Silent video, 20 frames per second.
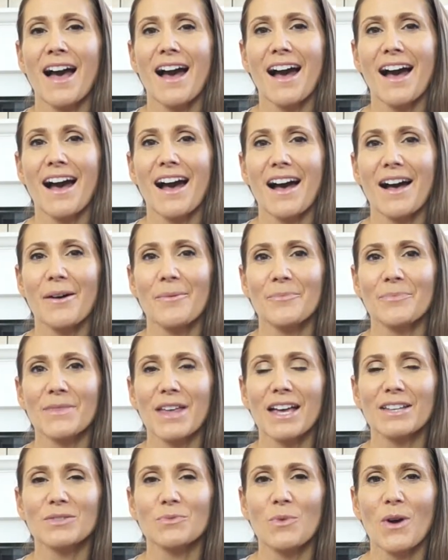
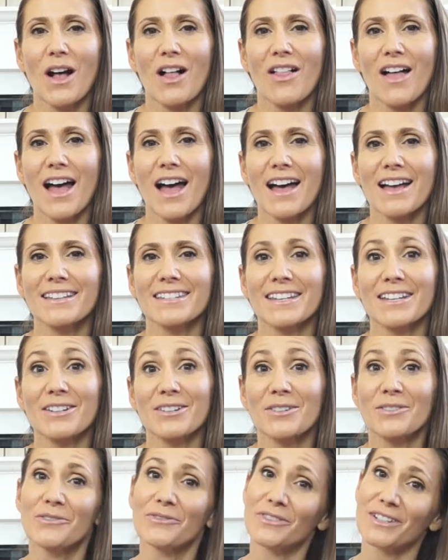as well as a
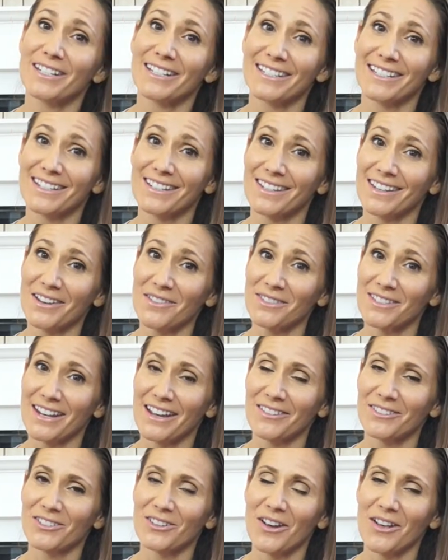new Fitness as a
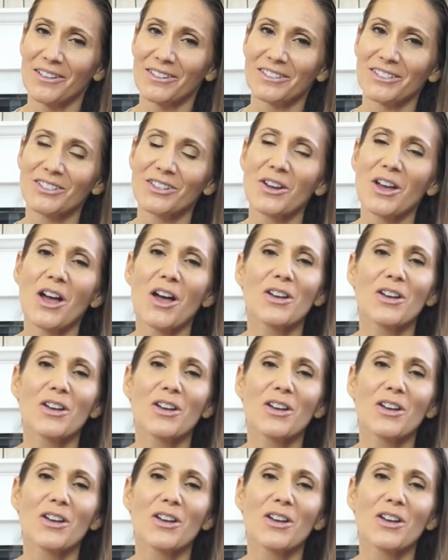Lifestyle challenge.